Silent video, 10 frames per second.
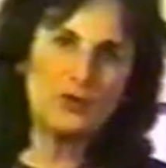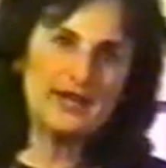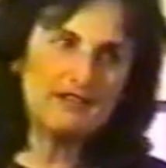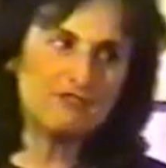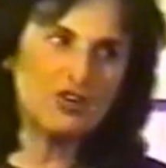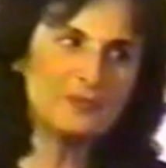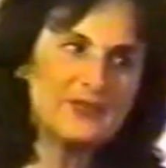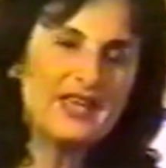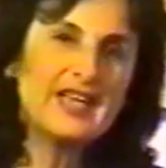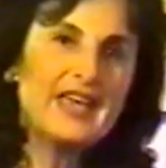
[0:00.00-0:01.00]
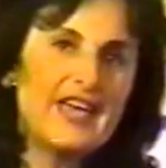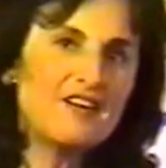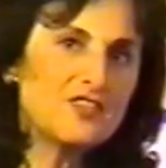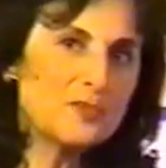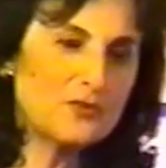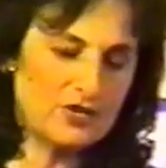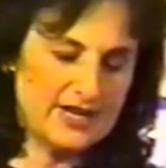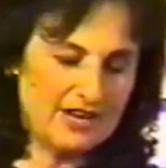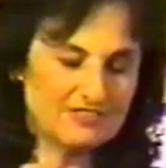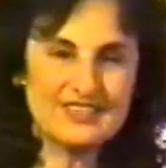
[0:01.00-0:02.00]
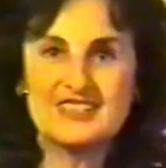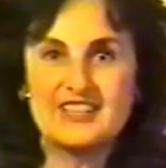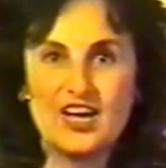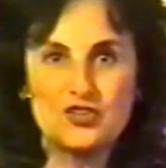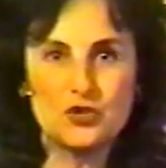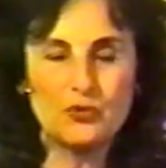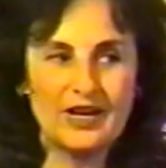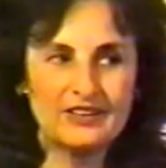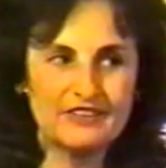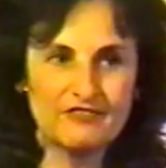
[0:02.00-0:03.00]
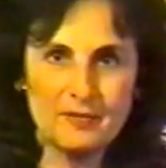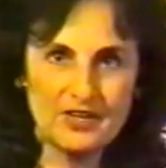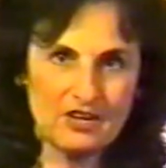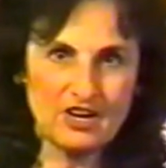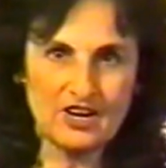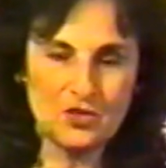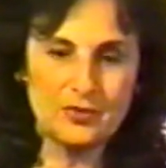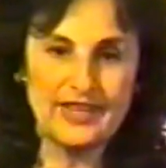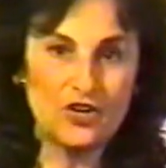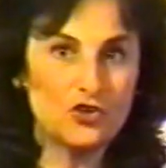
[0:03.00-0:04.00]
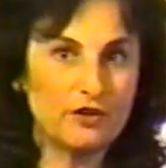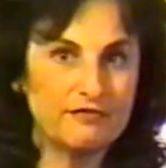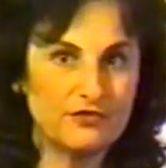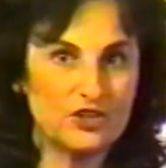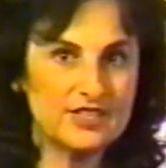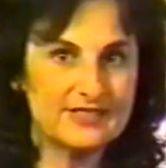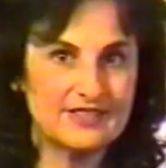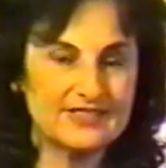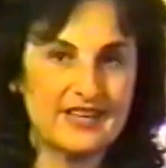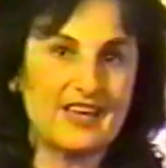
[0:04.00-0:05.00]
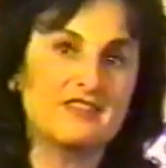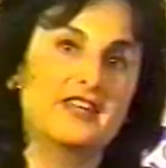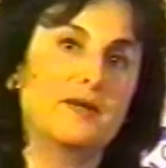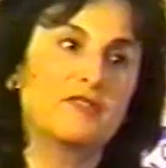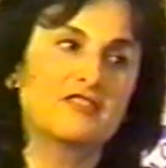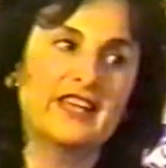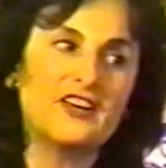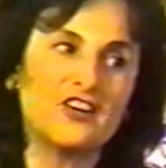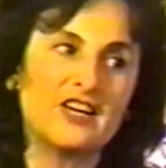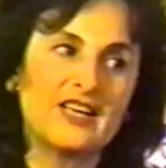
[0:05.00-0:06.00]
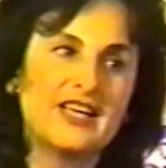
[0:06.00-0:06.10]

whenever, have them pronounce the sound directly from the card without your first saying the name of the letter.